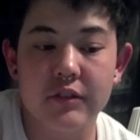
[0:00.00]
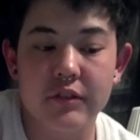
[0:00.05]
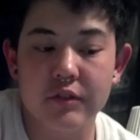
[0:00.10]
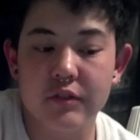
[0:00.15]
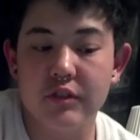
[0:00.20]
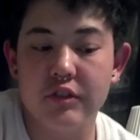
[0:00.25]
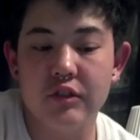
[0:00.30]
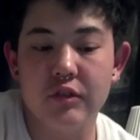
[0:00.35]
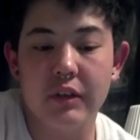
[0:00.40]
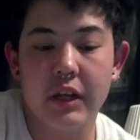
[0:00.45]
as
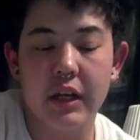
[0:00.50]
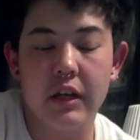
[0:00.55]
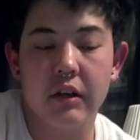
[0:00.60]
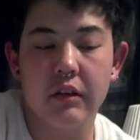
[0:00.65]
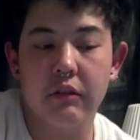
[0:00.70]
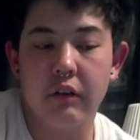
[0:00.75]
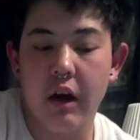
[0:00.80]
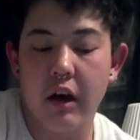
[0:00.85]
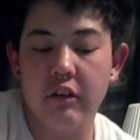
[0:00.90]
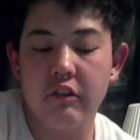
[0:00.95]
soon as you can.
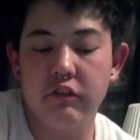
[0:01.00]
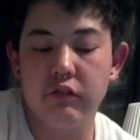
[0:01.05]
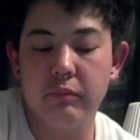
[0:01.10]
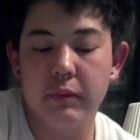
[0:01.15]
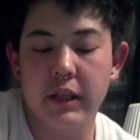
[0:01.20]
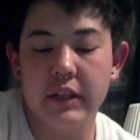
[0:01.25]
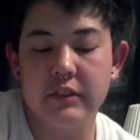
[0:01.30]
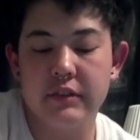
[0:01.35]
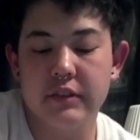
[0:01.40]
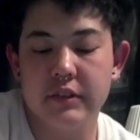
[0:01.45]
A lot of
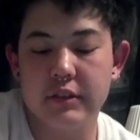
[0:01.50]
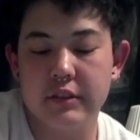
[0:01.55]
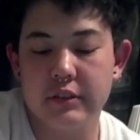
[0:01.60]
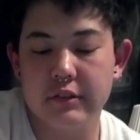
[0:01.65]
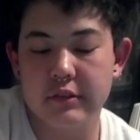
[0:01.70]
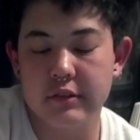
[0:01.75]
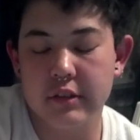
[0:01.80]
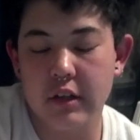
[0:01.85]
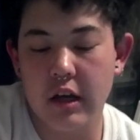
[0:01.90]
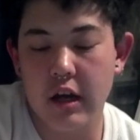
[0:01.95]

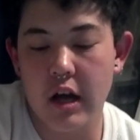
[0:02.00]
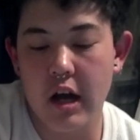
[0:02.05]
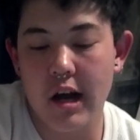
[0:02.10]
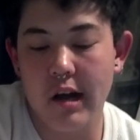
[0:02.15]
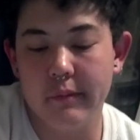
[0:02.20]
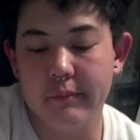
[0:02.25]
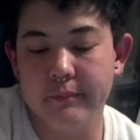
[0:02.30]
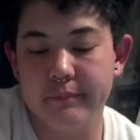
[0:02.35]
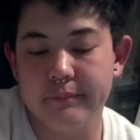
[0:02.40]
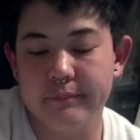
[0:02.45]
places,
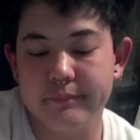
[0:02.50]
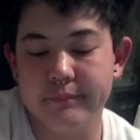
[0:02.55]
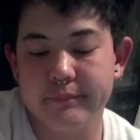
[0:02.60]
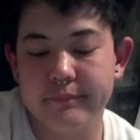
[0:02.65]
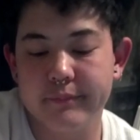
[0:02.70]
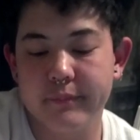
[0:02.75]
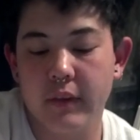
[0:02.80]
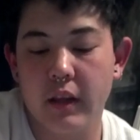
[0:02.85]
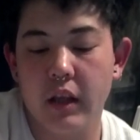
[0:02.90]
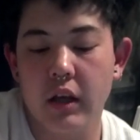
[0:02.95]

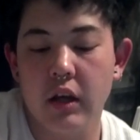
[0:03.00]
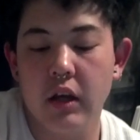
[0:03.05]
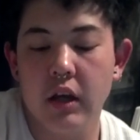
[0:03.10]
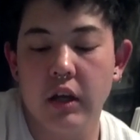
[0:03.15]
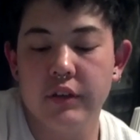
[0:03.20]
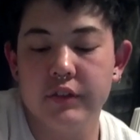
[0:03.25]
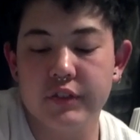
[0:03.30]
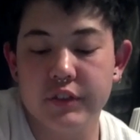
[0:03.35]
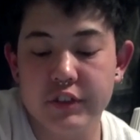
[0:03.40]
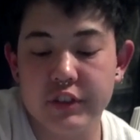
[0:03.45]

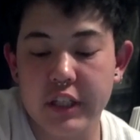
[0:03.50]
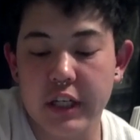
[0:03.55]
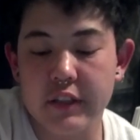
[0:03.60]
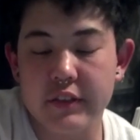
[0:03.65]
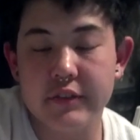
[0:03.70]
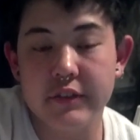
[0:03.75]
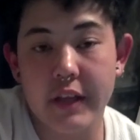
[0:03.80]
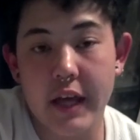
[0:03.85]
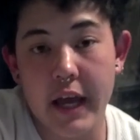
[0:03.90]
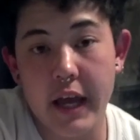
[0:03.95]

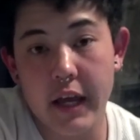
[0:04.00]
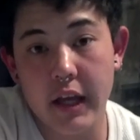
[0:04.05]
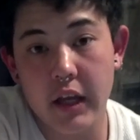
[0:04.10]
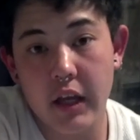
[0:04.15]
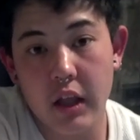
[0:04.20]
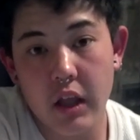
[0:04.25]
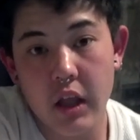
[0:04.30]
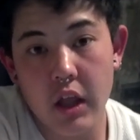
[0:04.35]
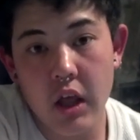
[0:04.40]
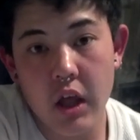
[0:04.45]
suggest that.